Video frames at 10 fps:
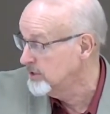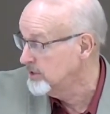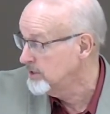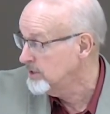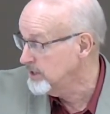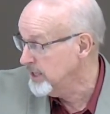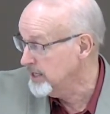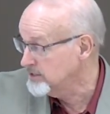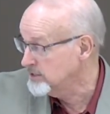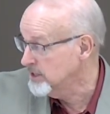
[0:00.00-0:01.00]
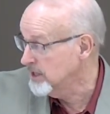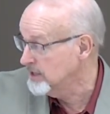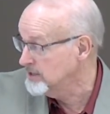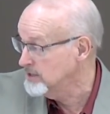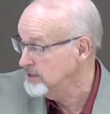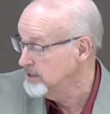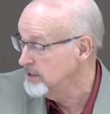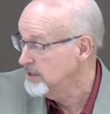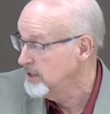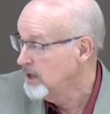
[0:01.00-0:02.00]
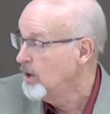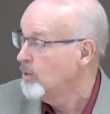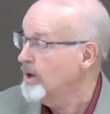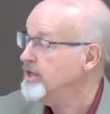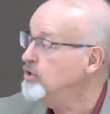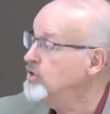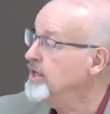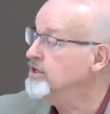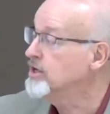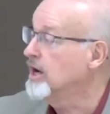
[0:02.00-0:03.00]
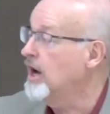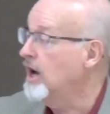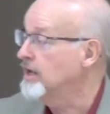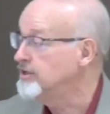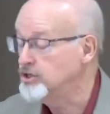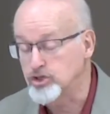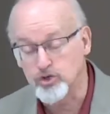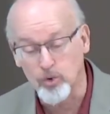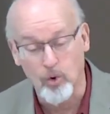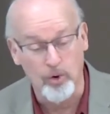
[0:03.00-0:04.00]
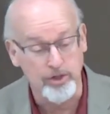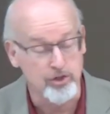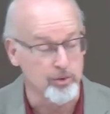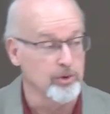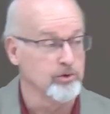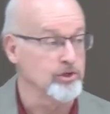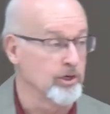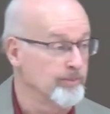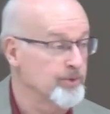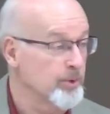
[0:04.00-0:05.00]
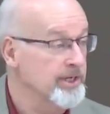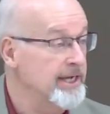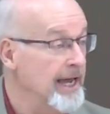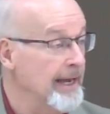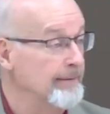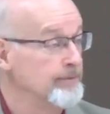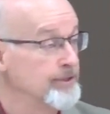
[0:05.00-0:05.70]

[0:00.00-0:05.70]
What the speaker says: in the eyes of God. Why do you think God destroyed Jerusalem 3 times?